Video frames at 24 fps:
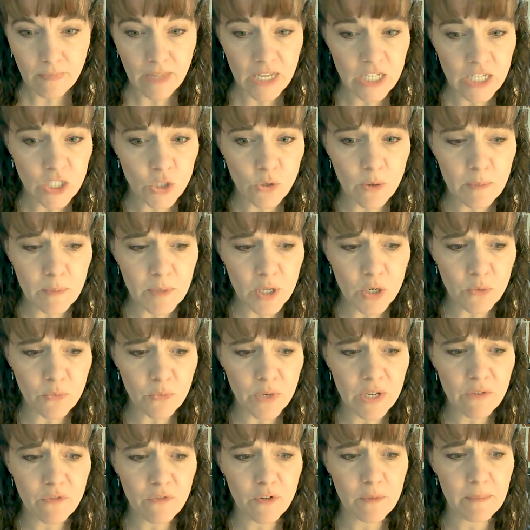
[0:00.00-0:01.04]
So I'm going to
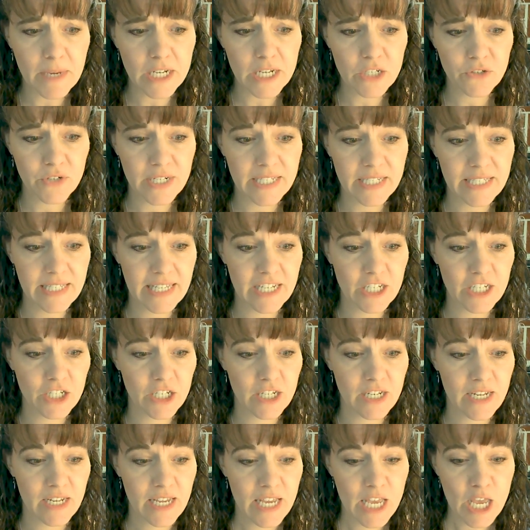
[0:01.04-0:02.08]
read from my
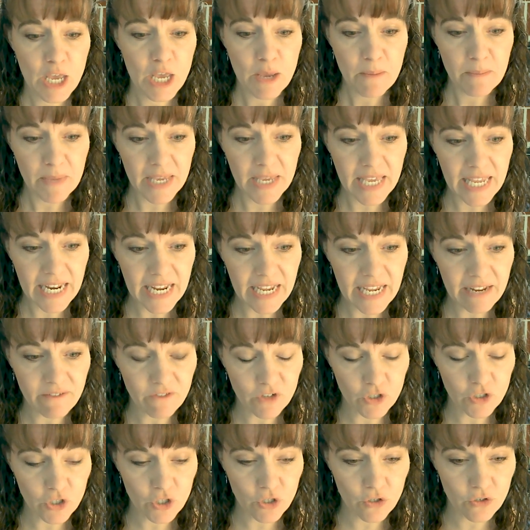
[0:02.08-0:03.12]
translation, beginning in
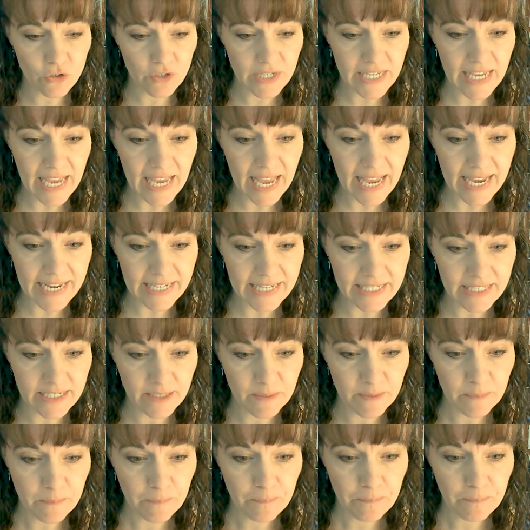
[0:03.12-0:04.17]
verse 38.
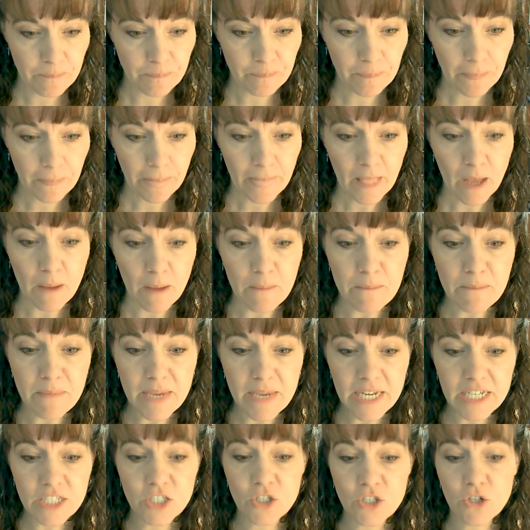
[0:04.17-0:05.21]
A
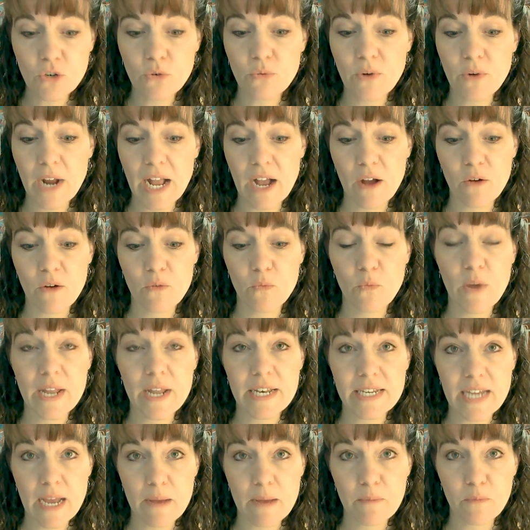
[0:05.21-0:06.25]
mixed crowd
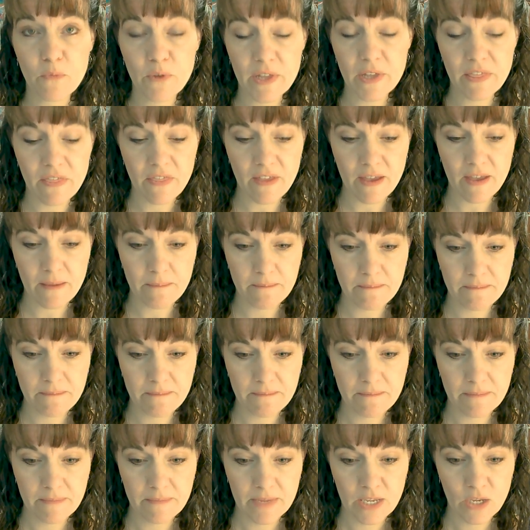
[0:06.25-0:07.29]
went up with them,
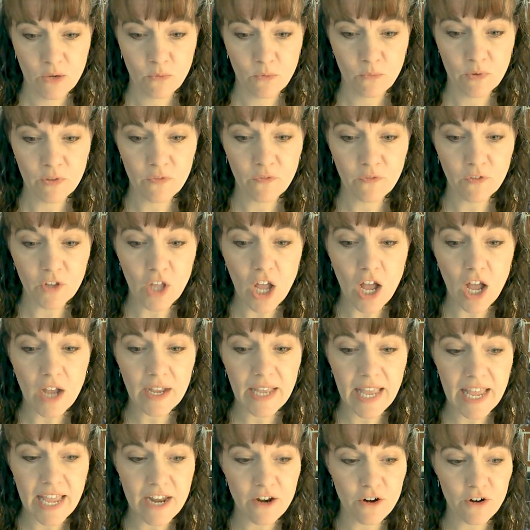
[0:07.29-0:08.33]
with
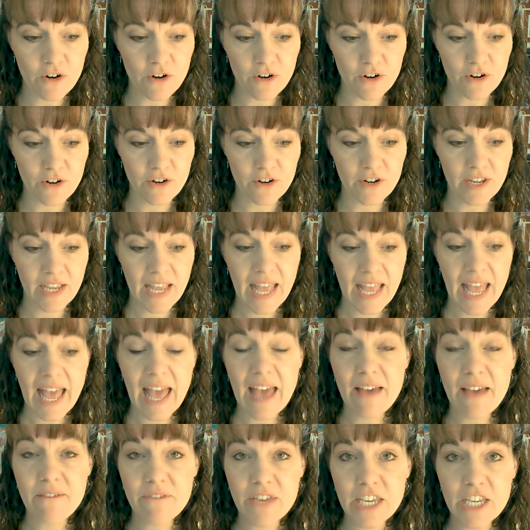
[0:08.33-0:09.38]
flock and herd,
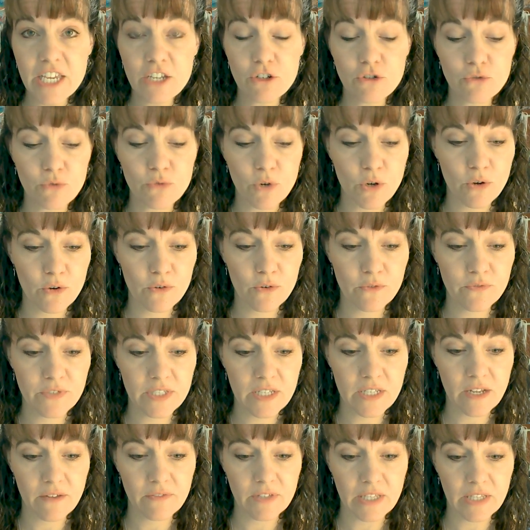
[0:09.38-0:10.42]
heavy
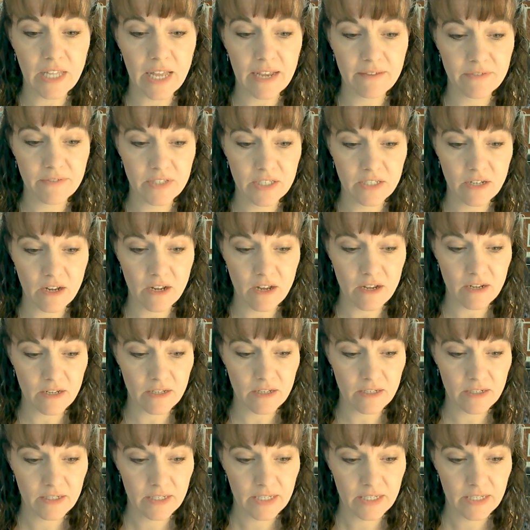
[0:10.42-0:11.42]
droves of livestock.